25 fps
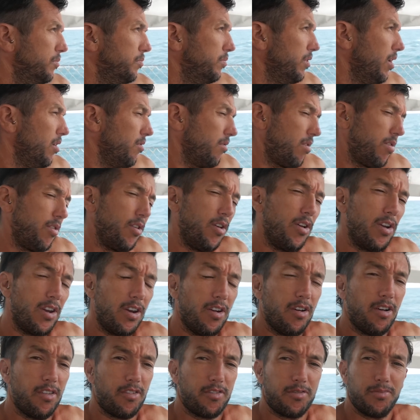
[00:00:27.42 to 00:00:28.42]
It's 30
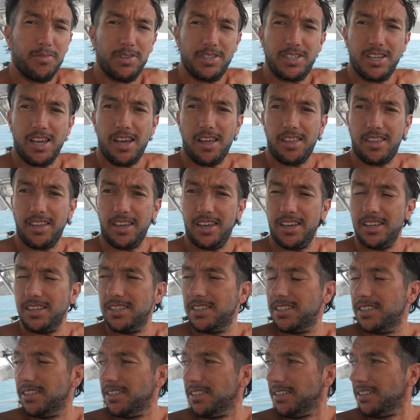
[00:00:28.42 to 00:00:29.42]
knots from the
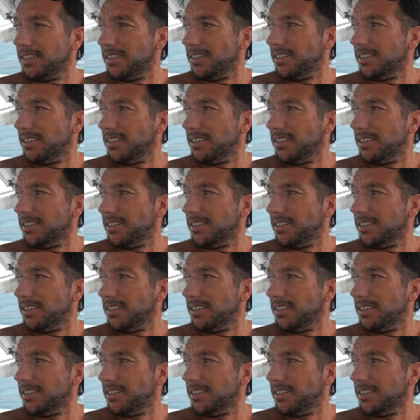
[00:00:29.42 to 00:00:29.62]
southeast.